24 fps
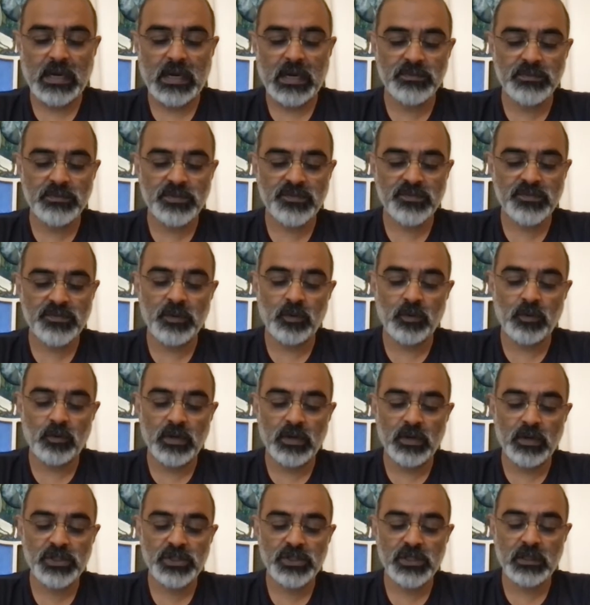comes from the
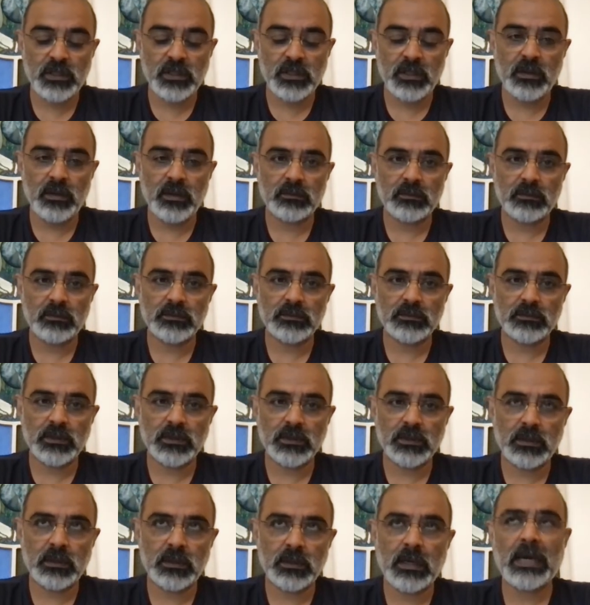original
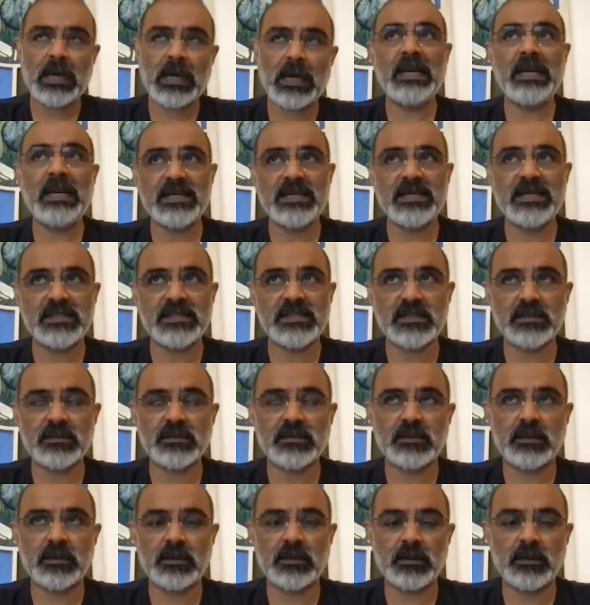uh, hyles,
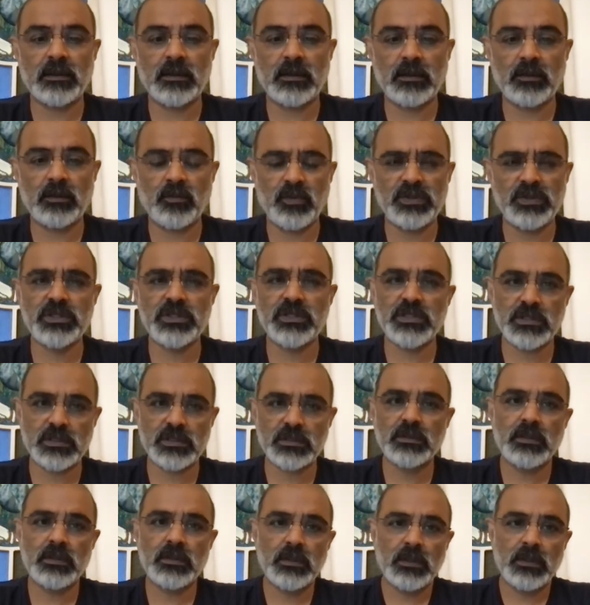uh, which is
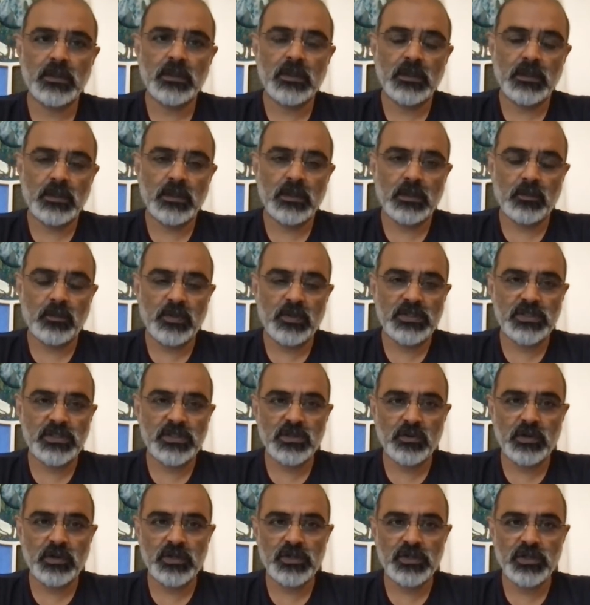uh, which is
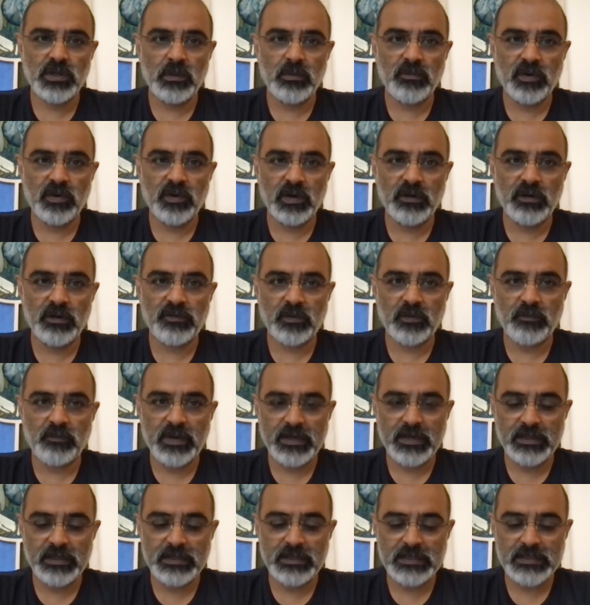the original word from
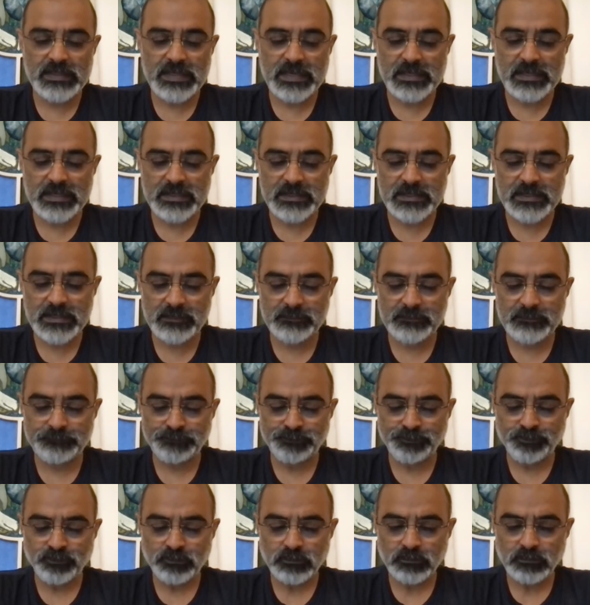where it descends,
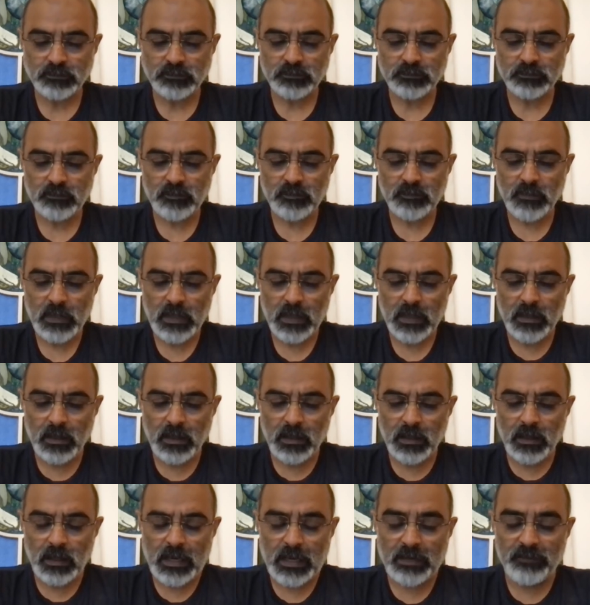
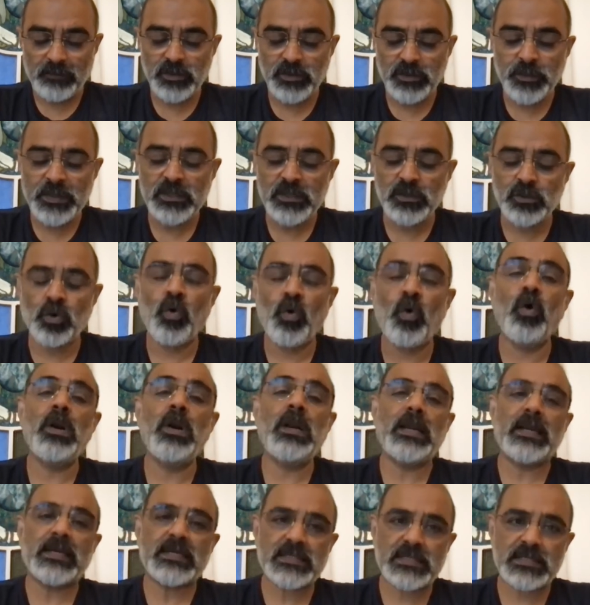and which means
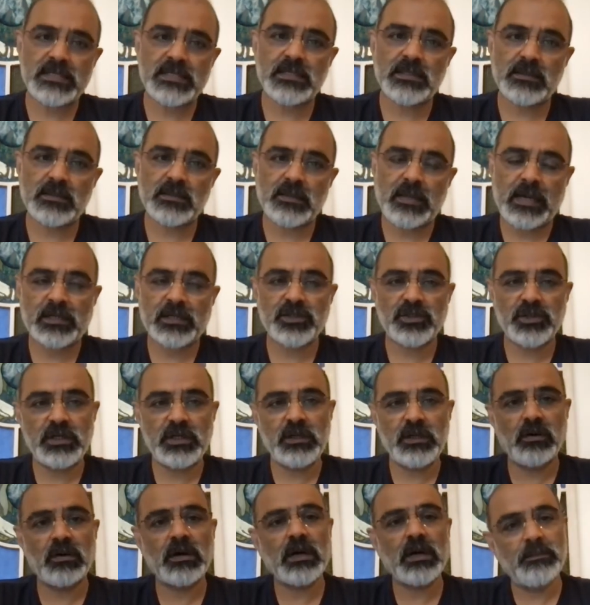wholeness actually
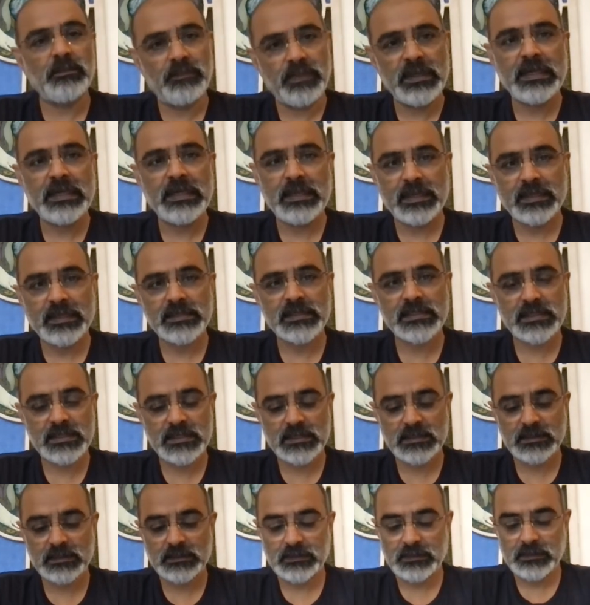or
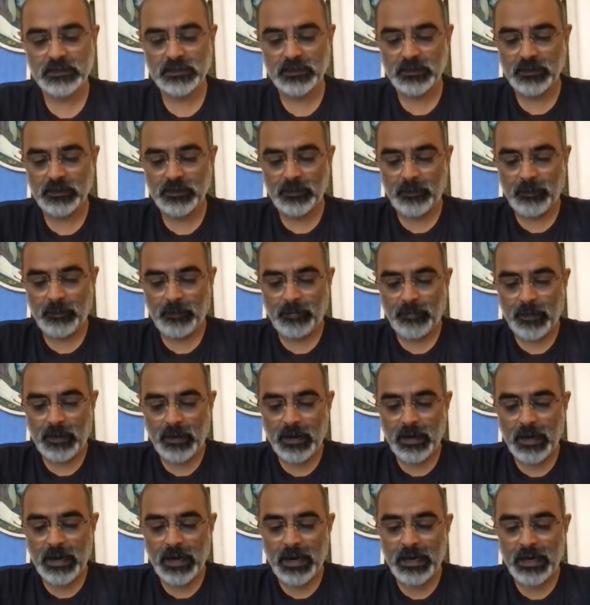completeness.
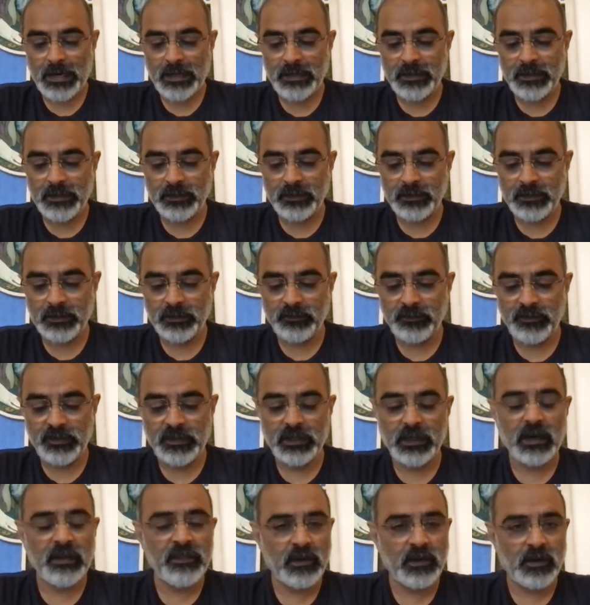And the
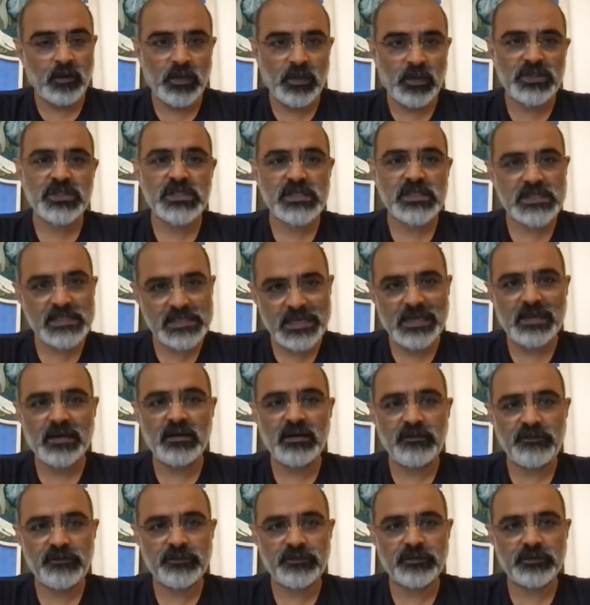other, which is
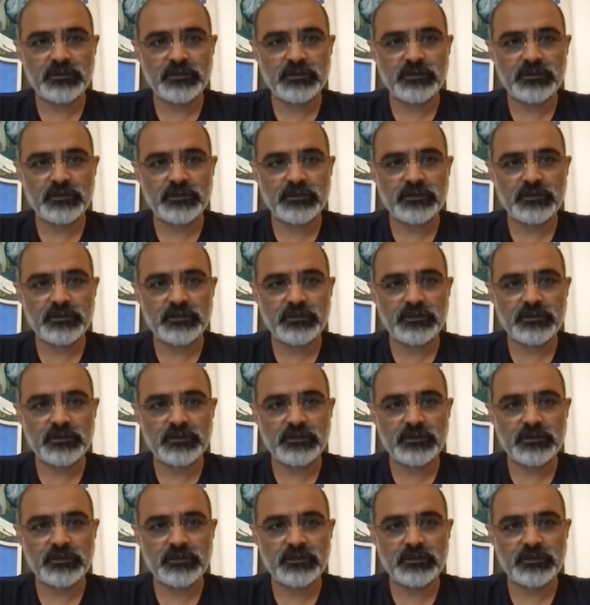self,